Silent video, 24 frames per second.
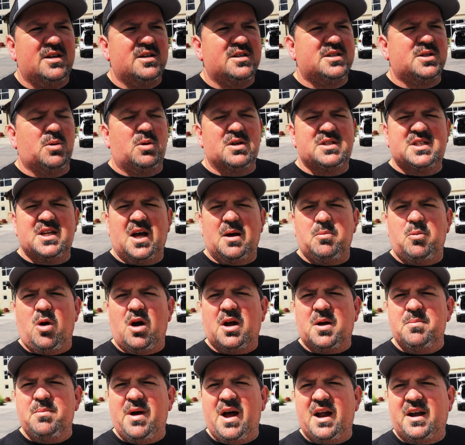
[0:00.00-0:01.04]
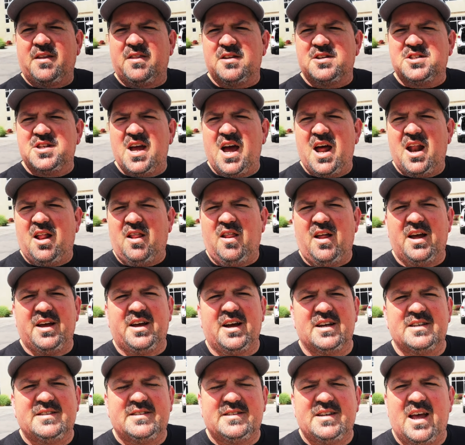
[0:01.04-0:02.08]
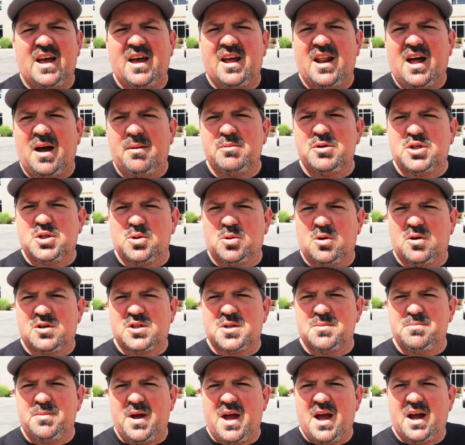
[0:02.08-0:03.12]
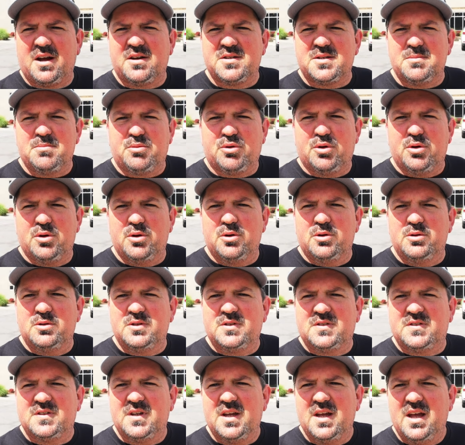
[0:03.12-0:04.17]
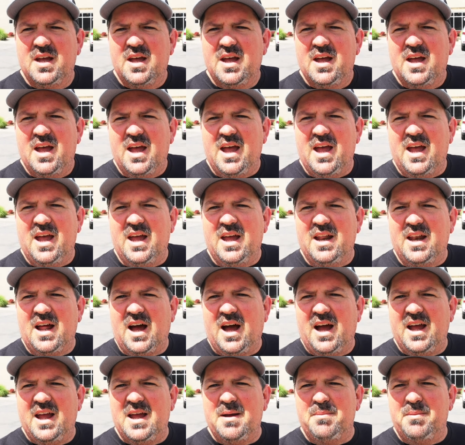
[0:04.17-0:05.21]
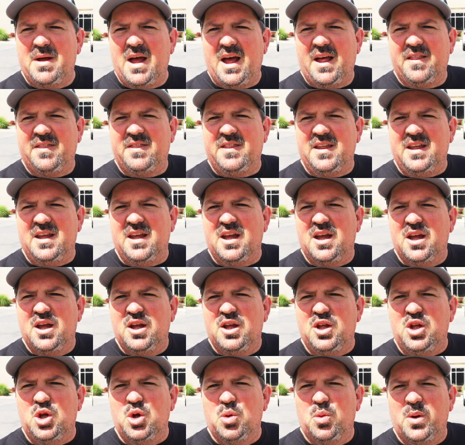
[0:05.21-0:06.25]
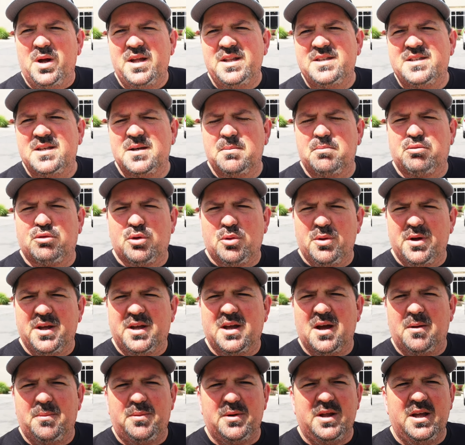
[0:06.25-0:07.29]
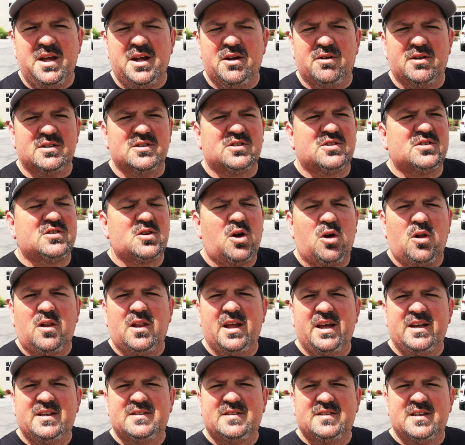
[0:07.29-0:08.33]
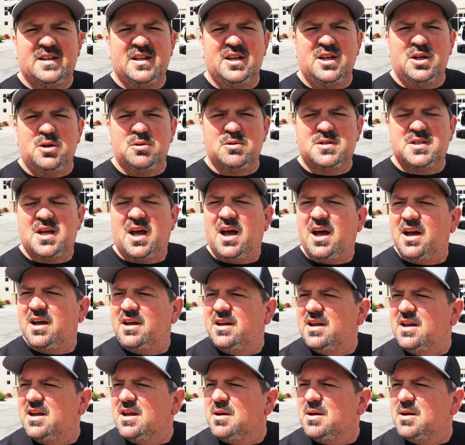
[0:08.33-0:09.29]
So what's up? Welcome back to the channel. Like I said, I'm George from Baggers and Brews and I am at the Uinta Brewing Company here in Salt Lake City, Utah.